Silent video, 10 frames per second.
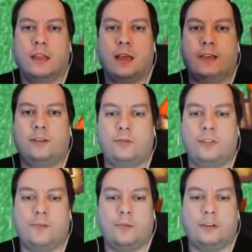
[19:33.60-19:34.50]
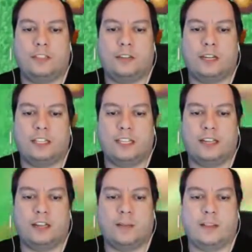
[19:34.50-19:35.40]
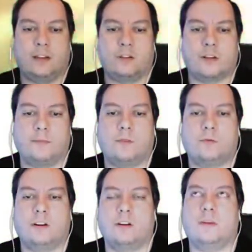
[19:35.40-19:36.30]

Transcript: I don't think poison will actually kill him. I think it'll drop him to 1. Oh